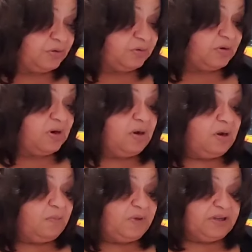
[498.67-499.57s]
through.
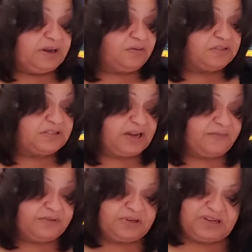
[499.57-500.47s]
But there was
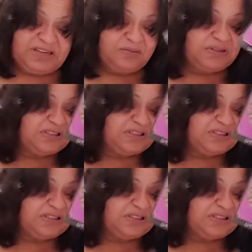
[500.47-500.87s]
this